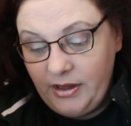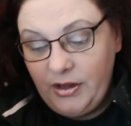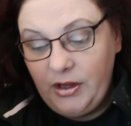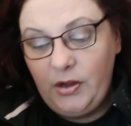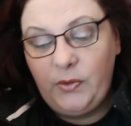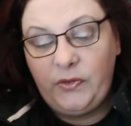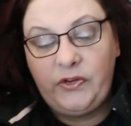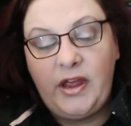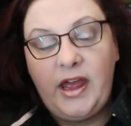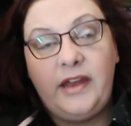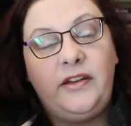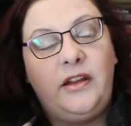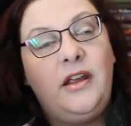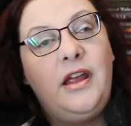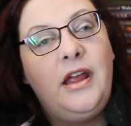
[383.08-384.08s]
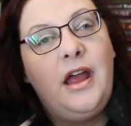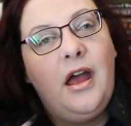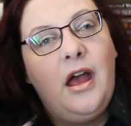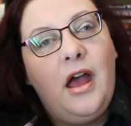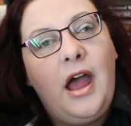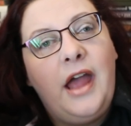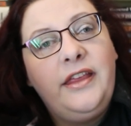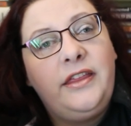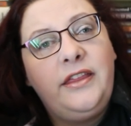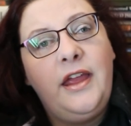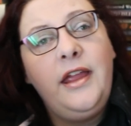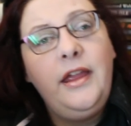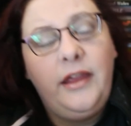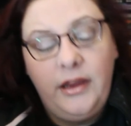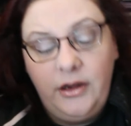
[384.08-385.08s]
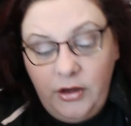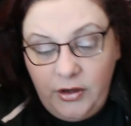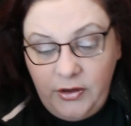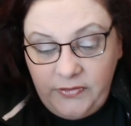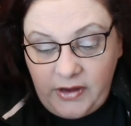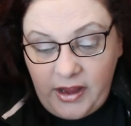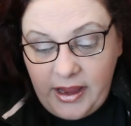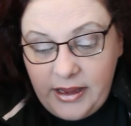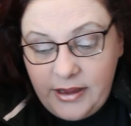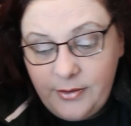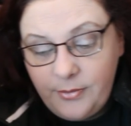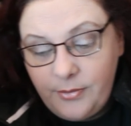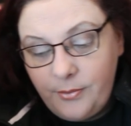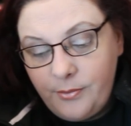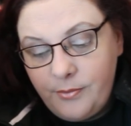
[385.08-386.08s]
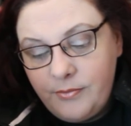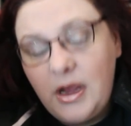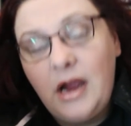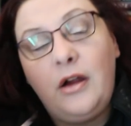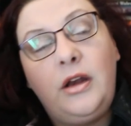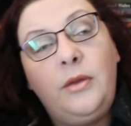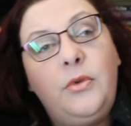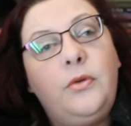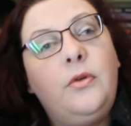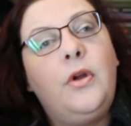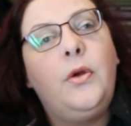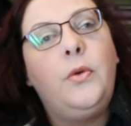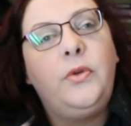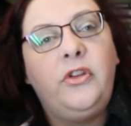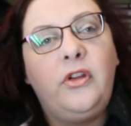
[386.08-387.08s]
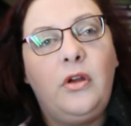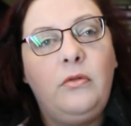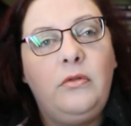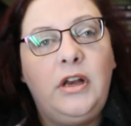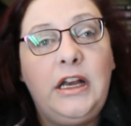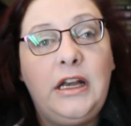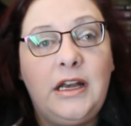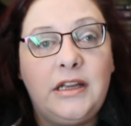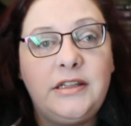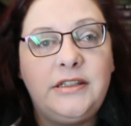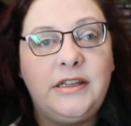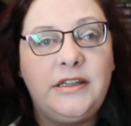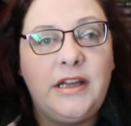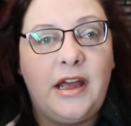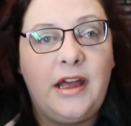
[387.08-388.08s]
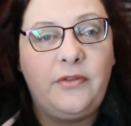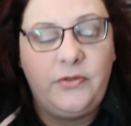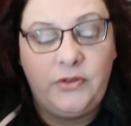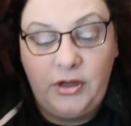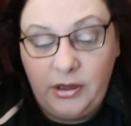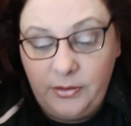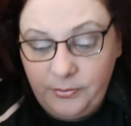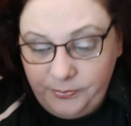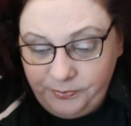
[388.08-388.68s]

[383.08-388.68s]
who has said, I think in her day, Marilyn Monroe was only lusted after.